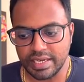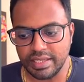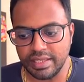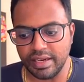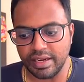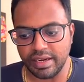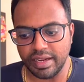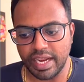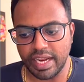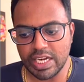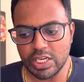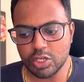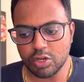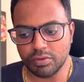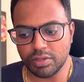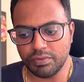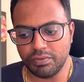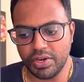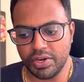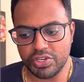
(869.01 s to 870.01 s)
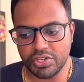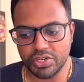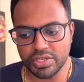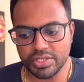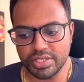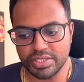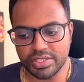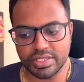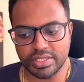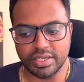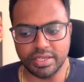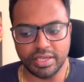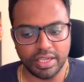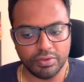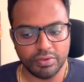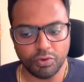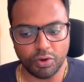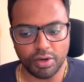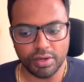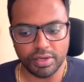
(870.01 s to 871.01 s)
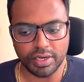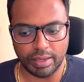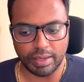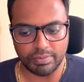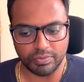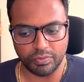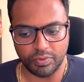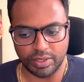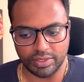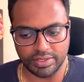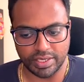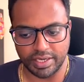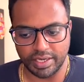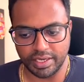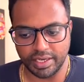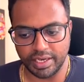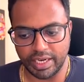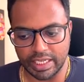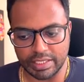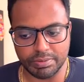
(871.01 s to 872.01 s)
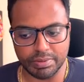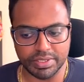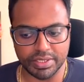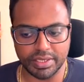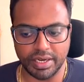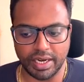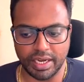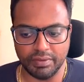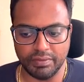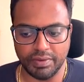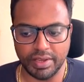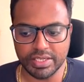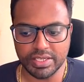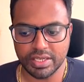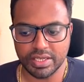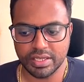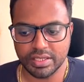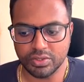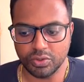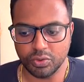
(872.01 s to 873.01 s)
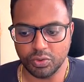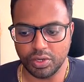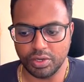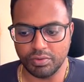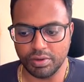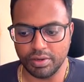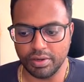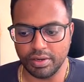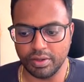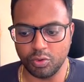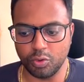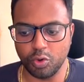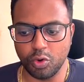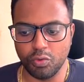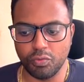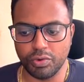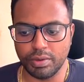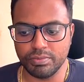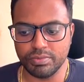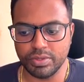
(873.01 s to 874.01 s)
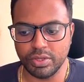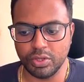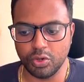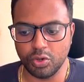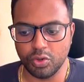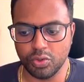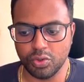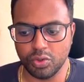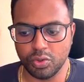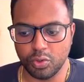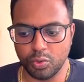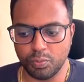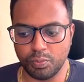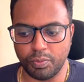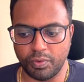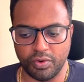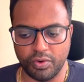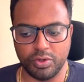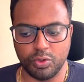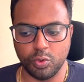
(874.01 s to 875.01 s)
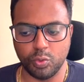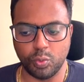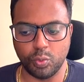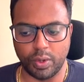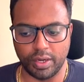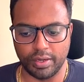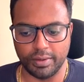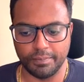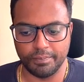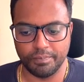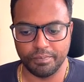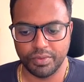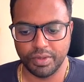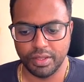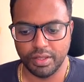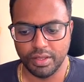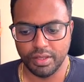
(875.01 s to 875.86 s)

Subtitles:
Set the range of the features. This is the default, and we are setting it explicitly anyways. So it will go from 0 to 1.